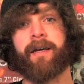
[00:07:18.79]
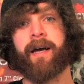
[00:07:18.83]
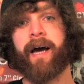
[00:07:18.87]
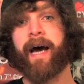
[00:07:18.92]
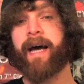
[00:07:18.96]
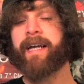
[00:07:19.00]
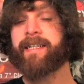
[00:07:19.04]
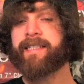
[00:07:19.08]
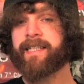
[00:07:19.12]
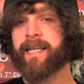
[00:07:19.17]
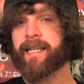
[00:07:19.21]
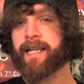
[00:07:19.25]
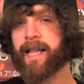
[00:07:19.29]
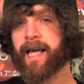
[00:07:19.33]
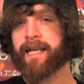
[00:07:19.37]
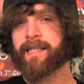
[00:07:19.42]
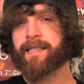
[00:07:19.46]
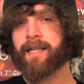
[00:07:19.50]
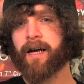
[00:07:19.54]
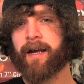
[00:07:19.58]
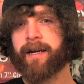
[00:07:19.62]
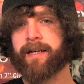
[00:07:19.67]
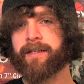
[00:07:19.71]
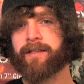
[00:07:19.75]
I did
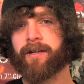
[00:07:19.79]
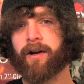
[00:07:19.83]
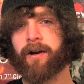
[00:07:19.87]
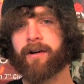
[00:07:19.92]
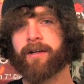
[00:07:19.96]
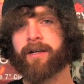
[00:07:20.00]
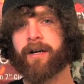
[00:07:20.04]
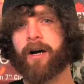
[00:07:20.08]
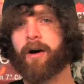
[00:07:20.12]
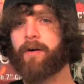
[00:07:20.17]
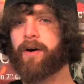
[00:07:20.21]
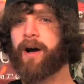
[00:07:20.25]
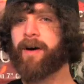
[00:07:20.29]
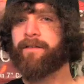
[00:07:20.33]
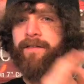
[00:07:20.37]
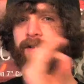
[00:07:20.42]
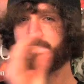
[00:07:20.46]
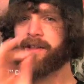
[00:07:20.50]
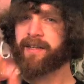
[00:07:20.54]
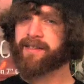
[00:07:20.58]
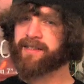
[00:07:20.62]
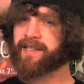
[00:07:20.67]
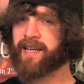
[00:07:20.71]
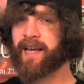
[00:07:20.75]
like Donnie Darko. I
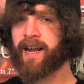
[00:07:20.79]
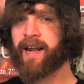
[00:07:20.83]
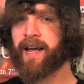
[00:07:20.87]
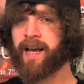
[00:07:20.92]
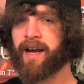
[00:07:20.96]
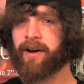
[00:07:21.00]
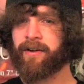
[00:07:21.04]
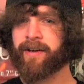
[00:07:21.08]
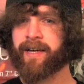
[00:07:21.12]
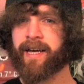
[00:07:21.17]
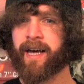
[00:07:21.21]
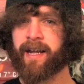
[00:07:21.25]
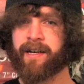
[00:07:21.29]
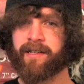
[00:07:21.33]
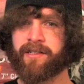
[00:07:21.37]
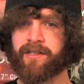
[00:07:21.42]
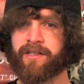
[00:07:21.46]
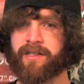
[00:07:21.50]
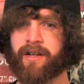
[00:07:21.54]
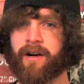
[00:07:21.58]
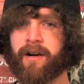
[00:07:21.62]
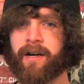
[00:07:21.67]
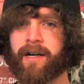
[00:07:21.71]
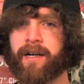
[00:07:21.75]
feel that's kind of how he got his
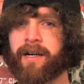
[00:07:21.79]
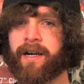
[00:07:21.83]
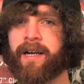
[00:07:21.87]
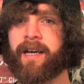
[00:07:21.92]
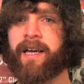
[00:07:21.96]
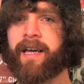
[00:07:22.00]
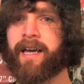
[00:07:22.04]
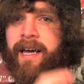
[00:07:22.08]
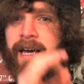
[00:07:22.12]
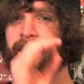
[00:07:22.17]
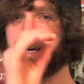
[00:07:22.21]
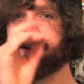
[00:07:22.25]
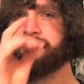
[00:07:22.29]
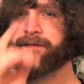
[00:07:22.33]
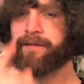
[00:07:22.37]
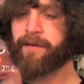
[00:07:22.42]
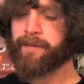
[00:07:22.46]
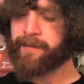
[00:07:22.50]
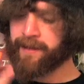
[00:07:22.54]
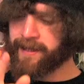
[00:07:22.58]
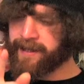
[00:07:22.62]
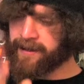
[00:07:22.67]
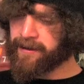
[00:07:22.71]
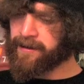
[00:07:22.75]
start. And
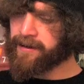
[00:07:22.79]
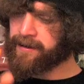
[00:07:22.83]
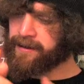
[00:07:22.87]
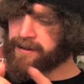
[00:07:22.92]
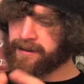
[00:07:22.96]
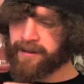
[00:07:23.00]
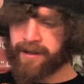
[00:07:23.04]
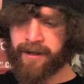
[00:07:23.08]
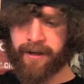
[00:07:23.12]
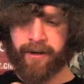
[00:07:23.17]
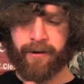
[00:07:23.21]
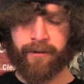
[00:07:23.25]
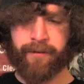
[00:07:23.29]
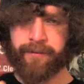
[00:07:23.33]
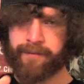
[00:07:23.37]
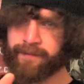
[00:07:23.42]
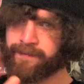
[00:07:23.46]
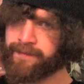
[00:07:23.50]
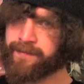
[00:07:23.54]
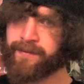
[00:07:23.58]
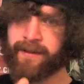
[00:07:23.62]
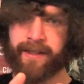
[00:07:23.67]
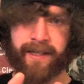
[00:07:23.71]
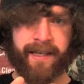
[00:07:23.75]
from here,
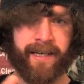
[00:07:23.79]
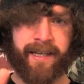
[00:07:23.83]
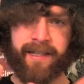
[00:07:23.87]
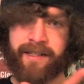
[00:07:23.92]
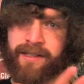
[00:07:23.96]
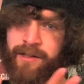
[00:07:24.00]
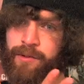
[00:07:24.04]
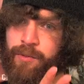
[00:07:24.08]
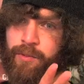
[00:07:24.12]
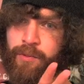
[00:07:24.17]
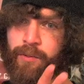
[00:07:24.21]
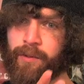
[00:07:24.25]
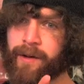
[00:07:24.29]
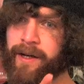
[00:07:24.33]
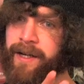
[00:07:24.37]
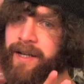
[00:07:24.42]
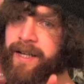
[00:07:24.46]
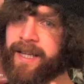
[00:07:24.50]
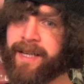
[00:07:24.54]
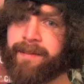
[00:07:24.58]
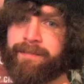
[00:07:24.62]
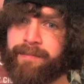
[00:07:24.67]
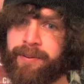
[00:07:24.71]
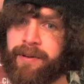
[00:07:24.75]
he is
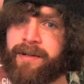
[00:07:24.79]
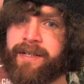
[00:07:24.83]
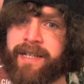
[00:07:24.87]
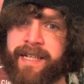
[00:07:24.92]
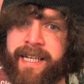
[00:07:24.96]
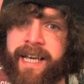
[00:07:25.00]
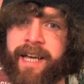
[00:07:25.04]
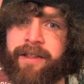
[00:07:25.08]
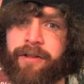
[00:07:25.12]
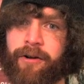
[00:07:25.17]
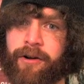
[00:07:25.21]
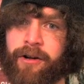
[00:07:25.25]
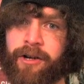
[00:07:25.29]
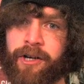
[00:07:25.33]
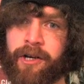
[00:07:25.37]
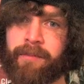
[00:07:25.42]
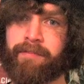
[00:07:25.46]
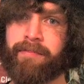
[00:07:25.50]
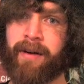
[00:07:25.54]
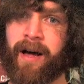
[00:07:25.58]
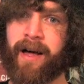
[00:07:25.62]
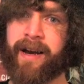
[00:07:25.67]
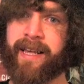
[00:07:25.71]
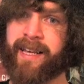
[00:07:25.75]
really putting together a
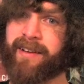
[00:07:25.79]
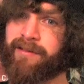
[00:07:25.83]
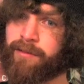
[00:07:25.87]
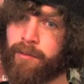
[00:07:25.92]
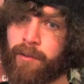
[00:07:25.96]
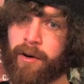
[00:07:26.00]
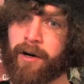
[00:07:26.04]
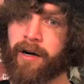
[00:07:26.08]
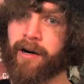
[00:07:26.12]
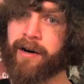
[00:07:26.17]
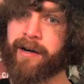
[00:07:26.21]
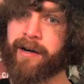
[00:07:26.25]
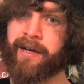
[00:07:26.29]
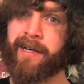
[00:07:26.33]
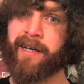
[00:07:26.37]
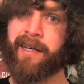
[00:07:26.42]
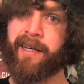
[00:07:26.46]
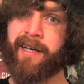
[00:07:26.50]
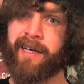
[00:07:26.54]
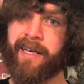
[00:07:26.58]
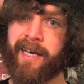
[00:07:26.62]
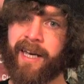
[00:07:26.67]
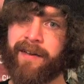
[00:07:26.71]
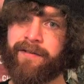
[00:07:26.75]
good body of work,
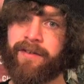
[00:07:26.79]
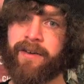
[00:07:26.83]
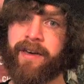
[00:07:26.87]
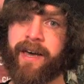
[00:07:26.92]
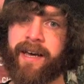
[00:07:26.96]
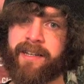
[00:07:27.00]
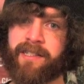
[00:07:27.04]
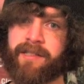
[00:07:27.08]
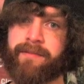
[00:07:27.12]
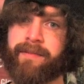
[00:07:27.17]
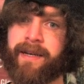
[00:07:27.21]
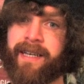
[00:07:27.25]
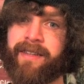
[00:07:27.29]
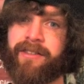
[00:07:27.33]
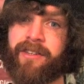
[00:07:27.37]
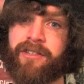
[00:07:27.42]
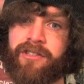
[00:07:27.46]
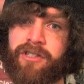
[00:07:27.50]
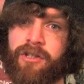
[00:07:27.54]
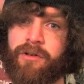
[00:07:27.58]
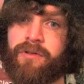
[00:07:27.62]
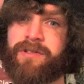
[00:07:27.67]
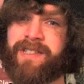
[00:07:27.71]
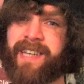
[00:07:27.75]
if you ask me. The
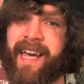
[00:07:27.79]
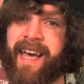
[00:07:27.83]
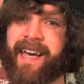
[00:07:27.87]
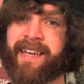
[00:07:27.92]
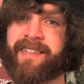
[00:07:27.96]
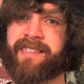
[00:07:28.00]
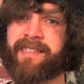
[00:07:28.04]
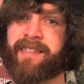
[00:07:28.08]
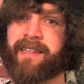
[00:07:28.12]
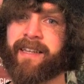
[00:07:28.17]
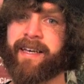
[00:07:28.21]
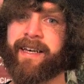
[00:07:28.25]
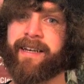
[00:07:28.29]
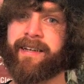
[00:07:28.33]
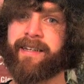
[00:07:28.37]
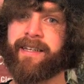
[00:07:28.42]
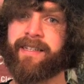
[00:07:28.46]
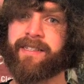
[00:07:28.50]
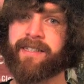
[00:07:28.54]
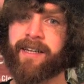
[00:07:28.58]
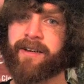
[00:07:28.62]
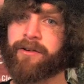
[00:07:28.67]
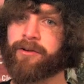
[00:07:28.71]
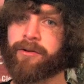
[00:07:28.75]
dude's excellent.
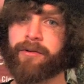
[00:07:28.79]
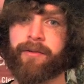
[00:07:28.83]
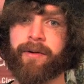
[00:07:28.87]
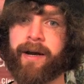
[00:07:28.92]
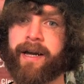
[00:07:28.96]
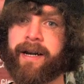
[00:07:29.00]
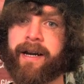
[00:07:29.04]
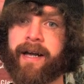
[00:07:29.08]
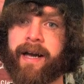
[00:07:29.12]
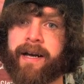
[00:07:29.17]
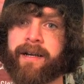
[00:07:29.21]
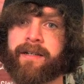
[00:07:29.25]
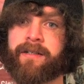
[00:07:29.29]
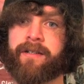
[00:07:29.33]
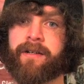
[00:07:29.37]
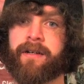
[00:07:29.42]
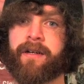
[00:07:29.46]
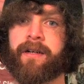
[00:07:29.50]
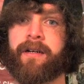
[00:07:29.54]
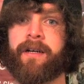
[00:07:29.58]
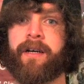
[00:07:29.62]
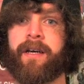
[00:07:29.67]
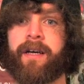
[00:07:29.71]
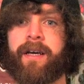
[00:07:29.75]
He's a great actor.